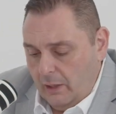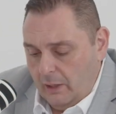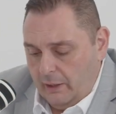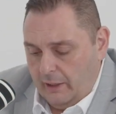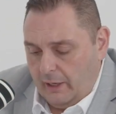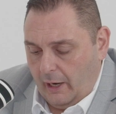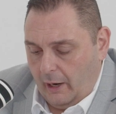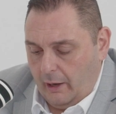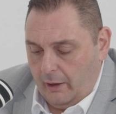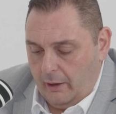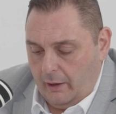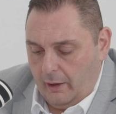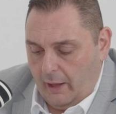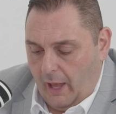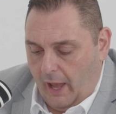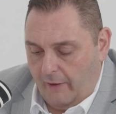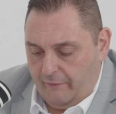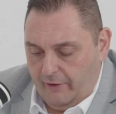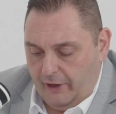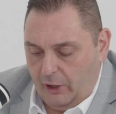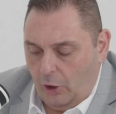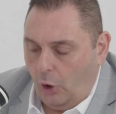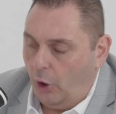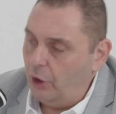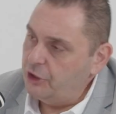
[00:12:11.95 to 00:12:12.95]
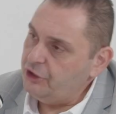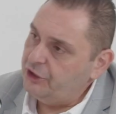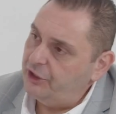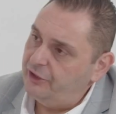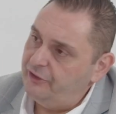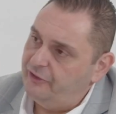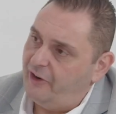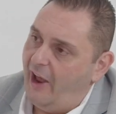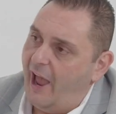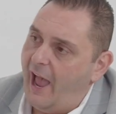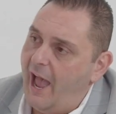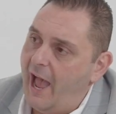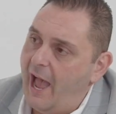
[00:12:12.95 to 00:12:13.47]
having an auction
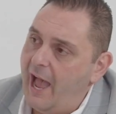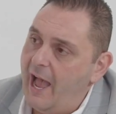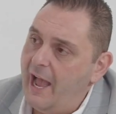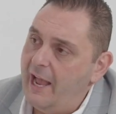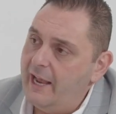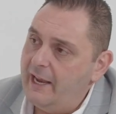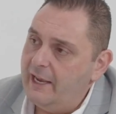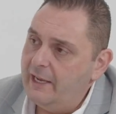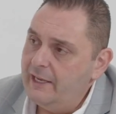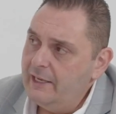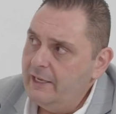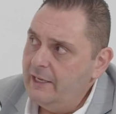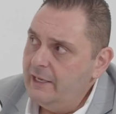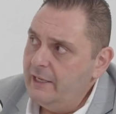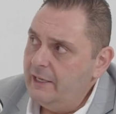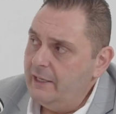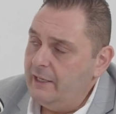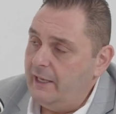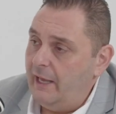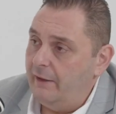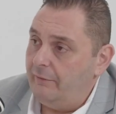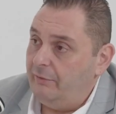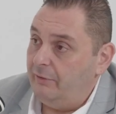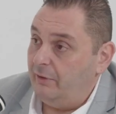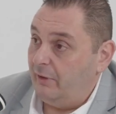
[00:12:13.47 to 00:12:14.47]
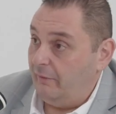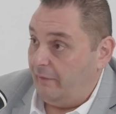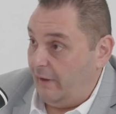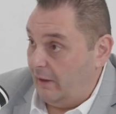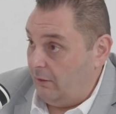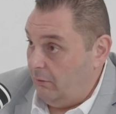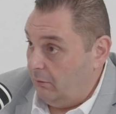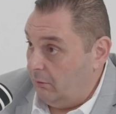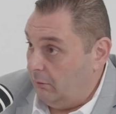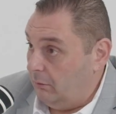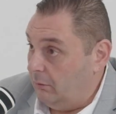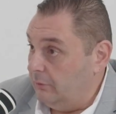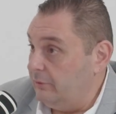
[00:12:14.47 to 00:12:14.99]
tag gives the
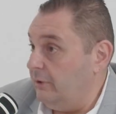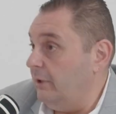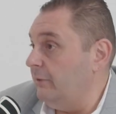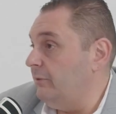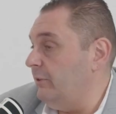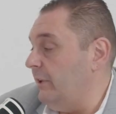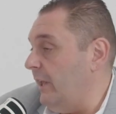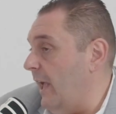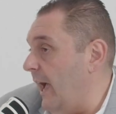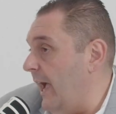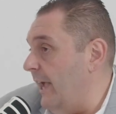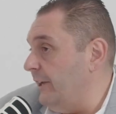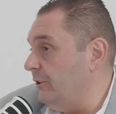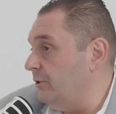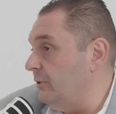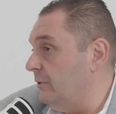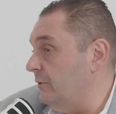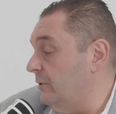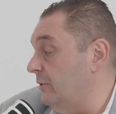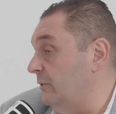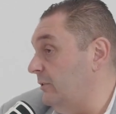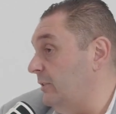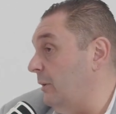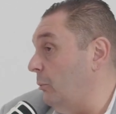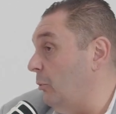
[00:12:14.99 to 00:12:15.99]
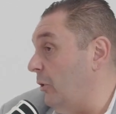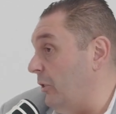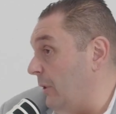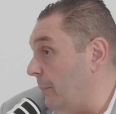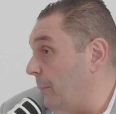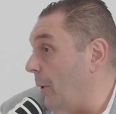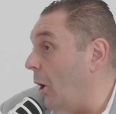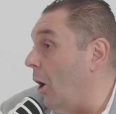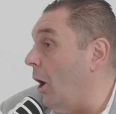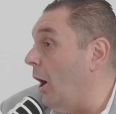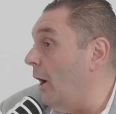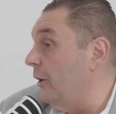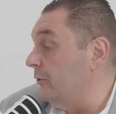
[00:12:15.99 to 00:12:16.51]
vendors, gives the agents and somewhat the
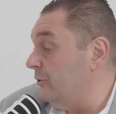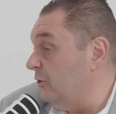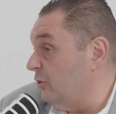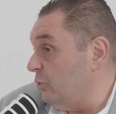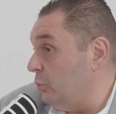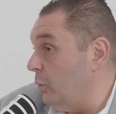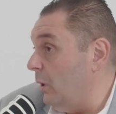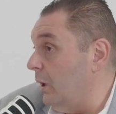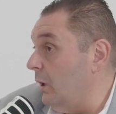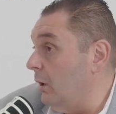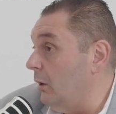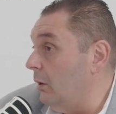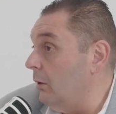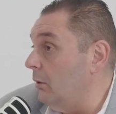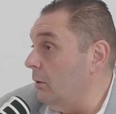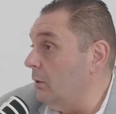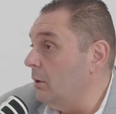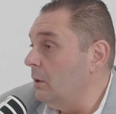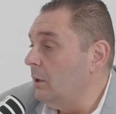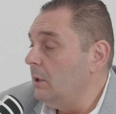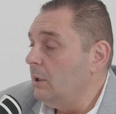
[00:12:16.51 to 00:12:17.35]
buyers as well,